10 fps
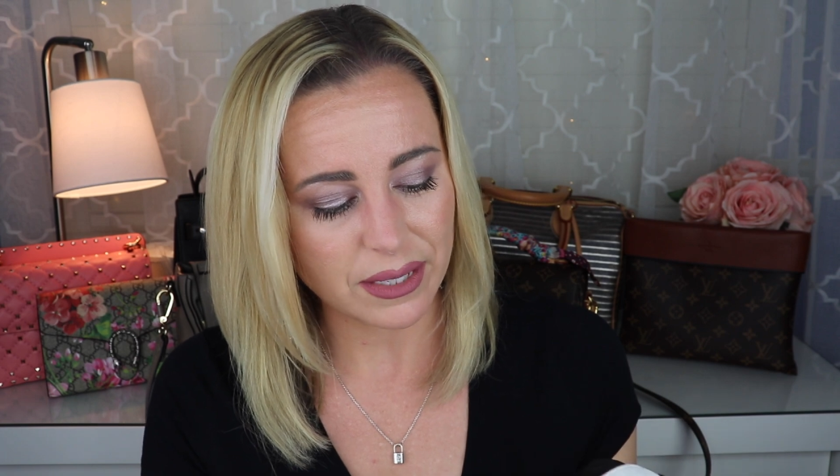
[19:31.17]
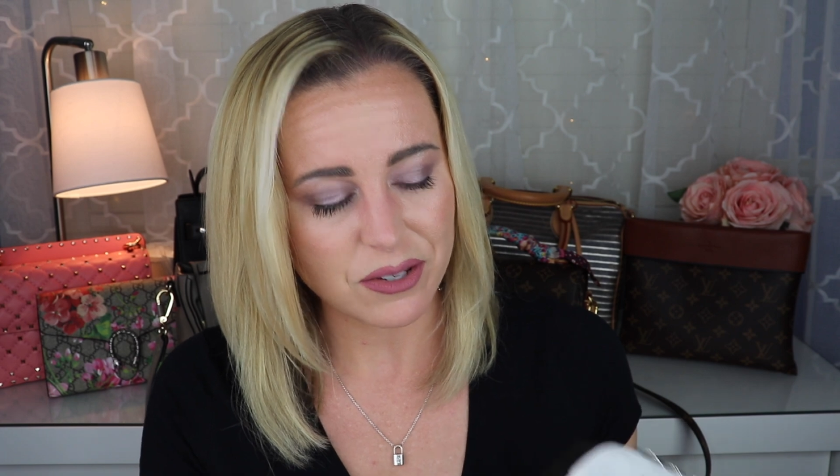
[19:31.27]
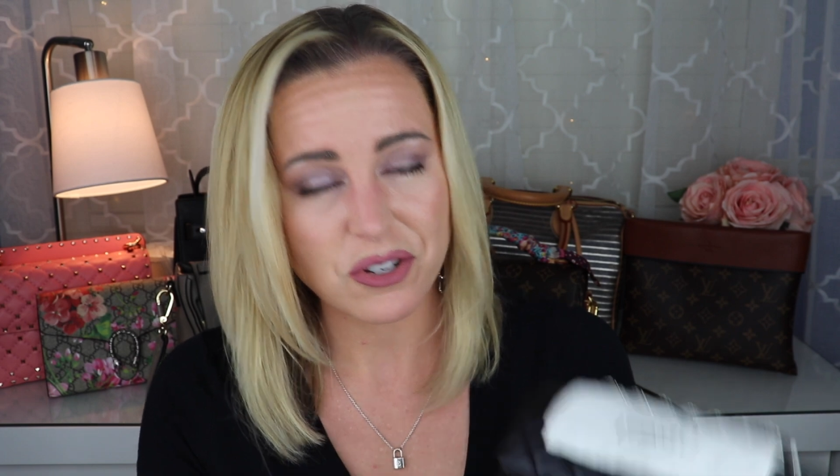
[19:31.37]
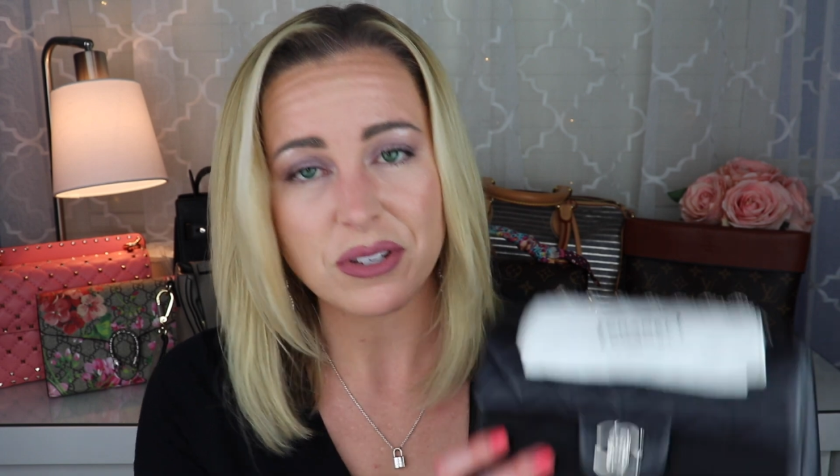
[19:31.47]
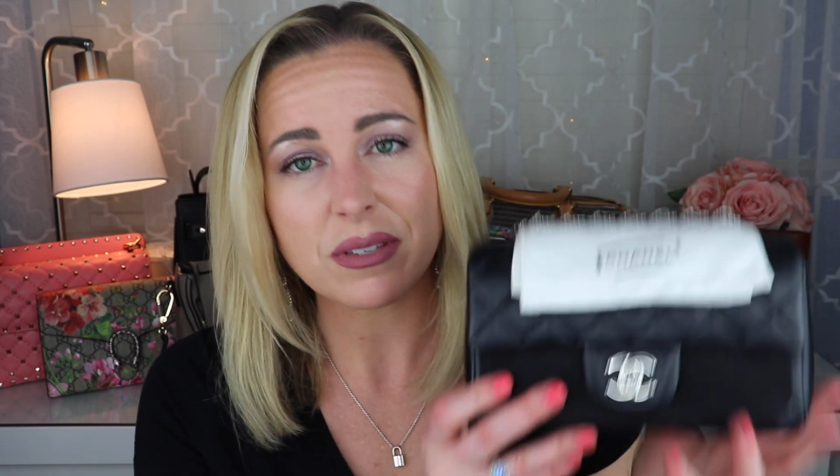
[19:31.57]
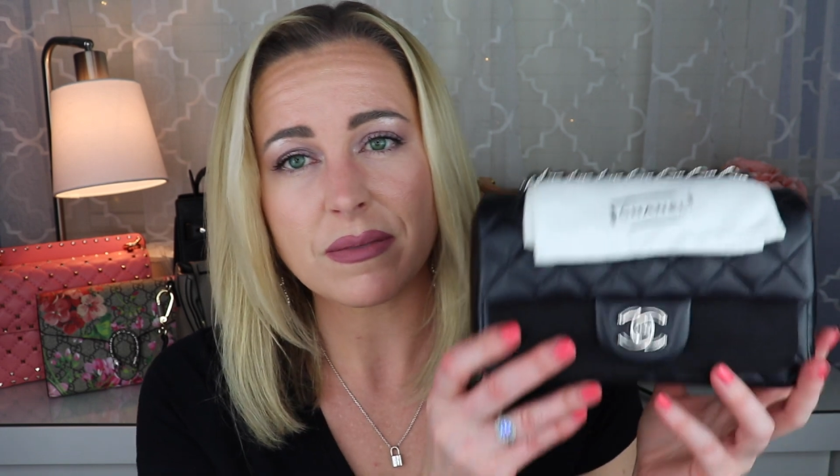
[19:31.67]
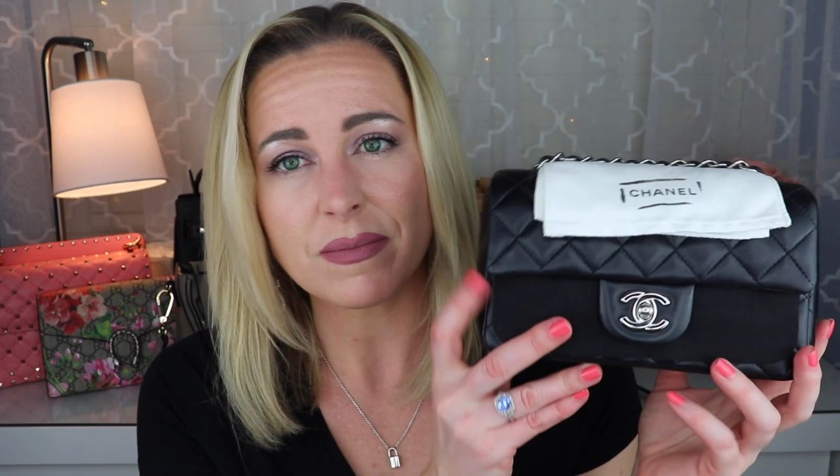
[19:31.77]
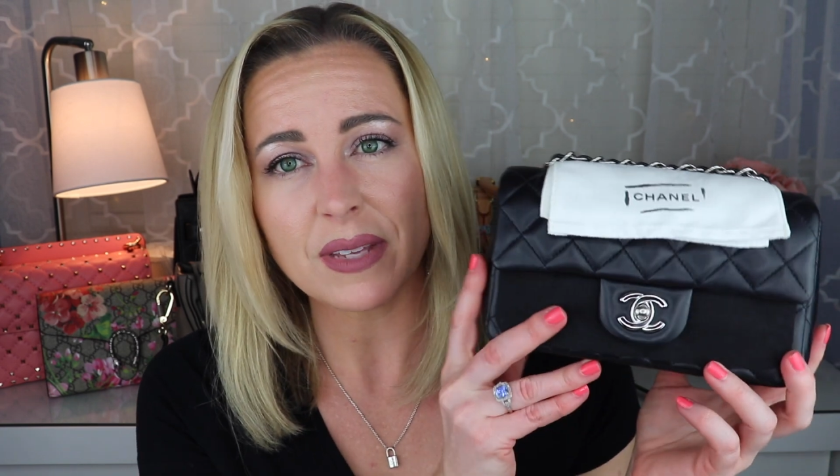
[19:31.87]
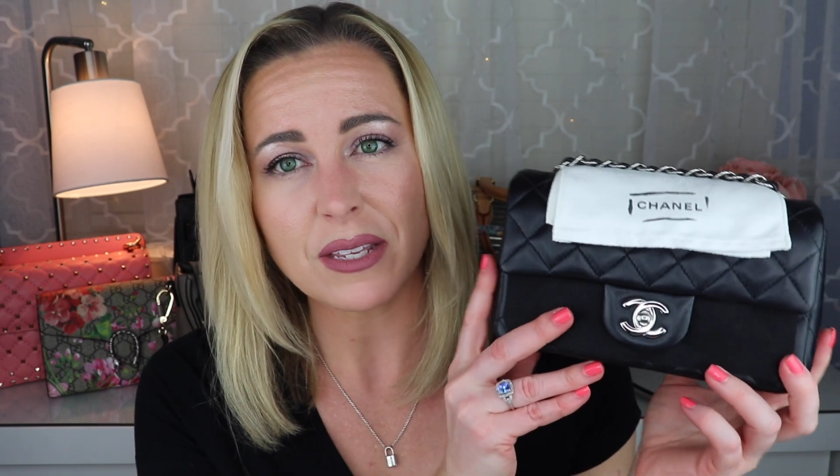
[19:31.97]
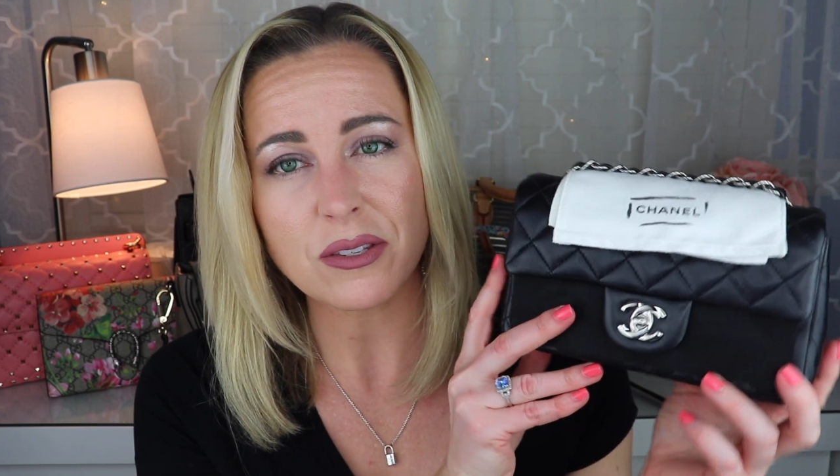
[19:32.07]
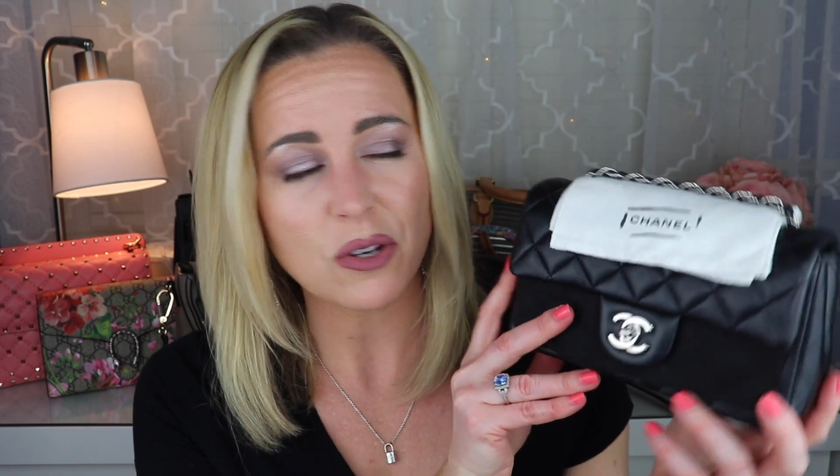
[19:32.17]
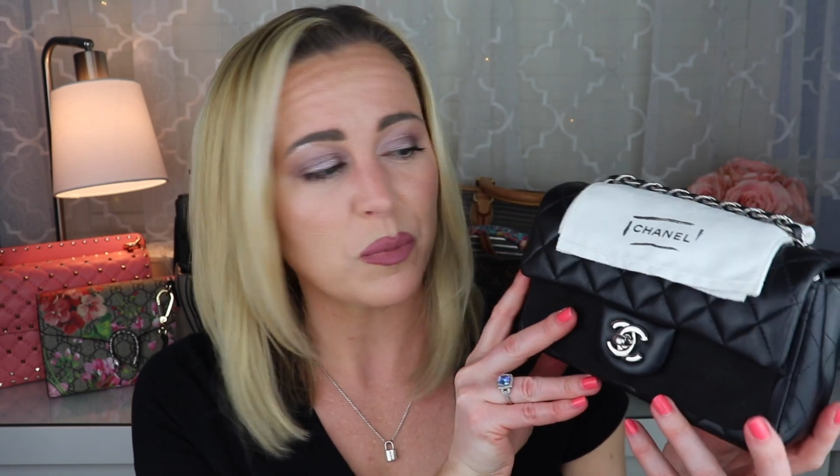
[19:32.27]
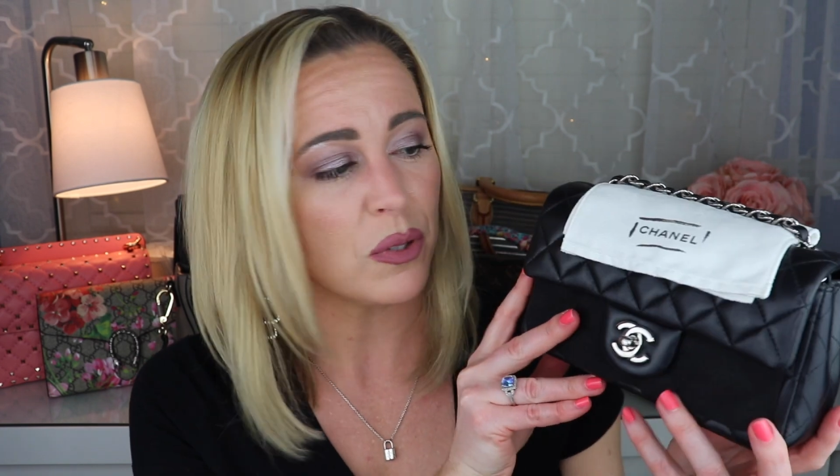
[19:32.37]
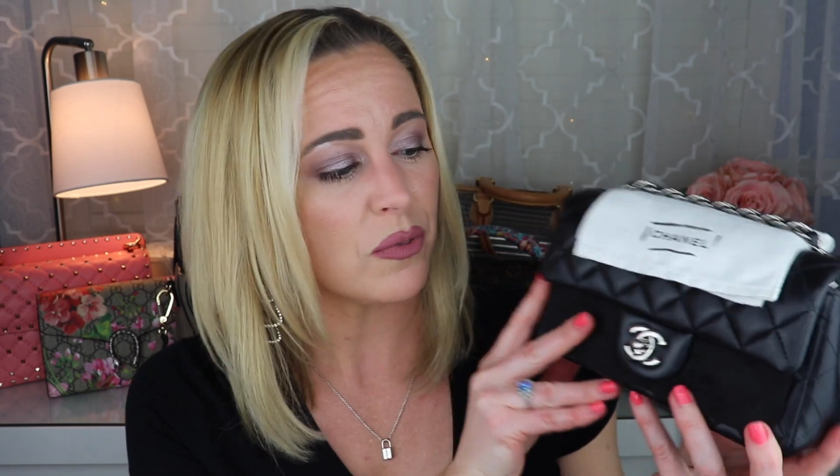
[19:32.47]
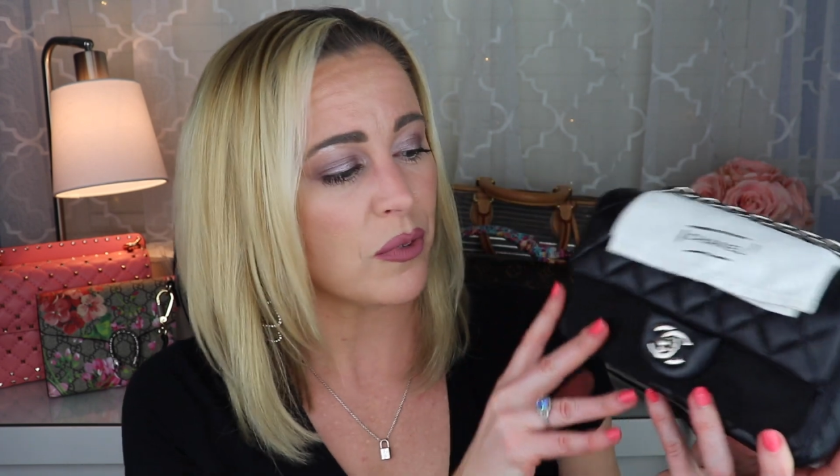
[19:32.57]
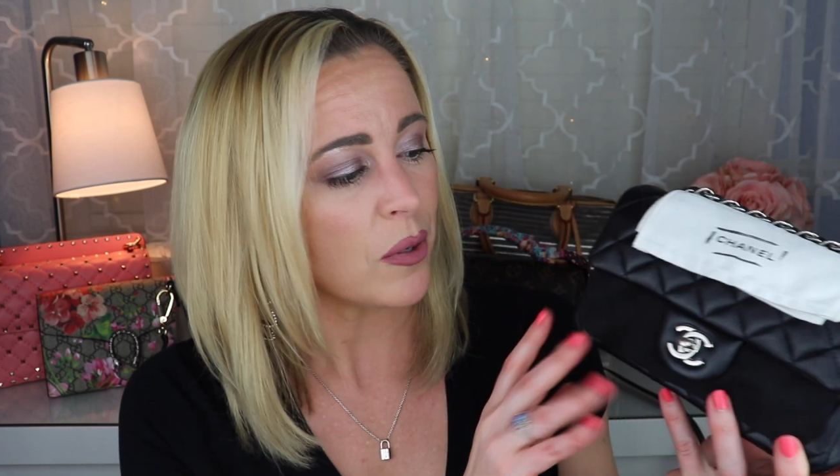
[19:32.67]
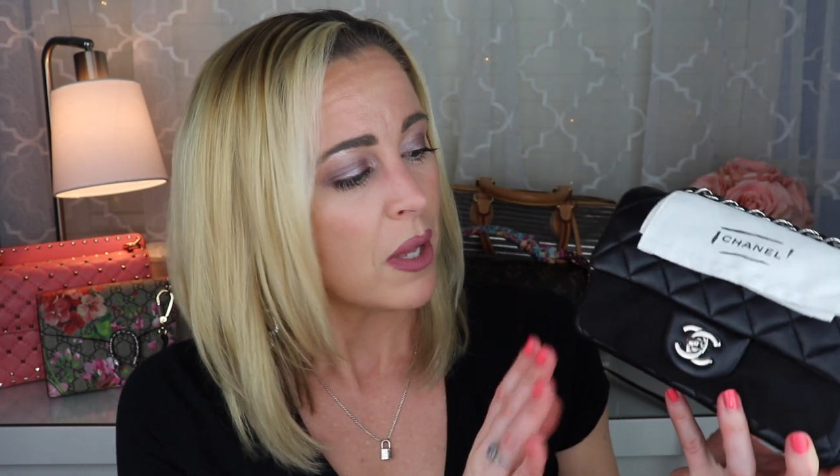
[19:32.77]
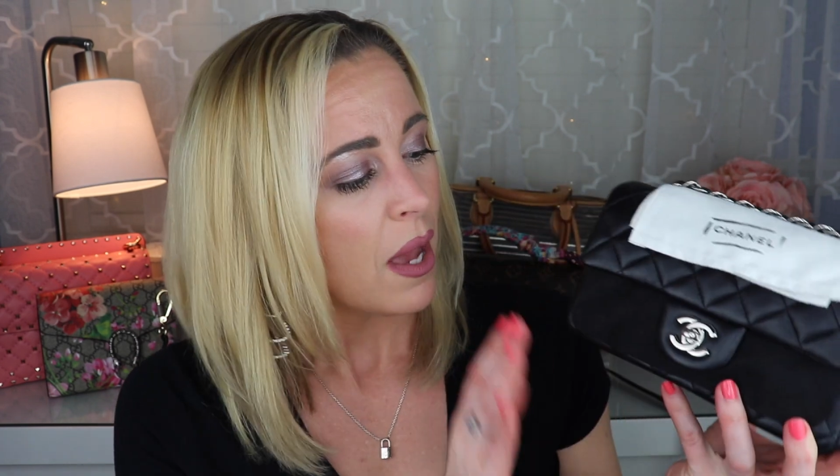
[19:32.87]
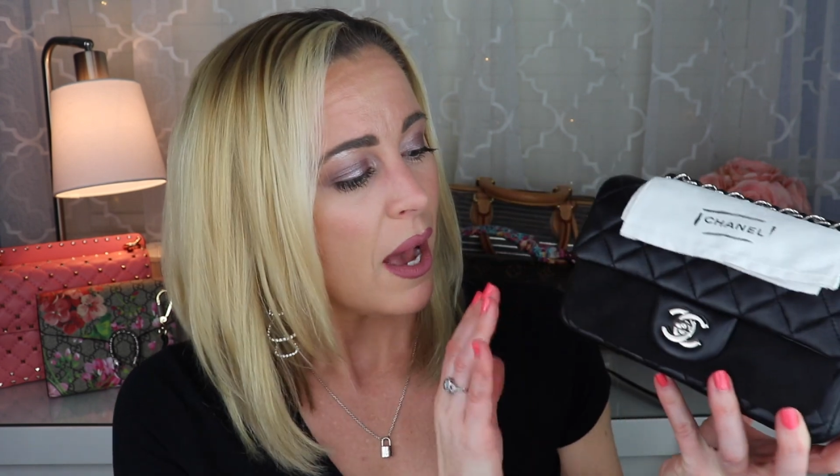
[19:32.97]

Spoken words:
is just, it's so beautiful.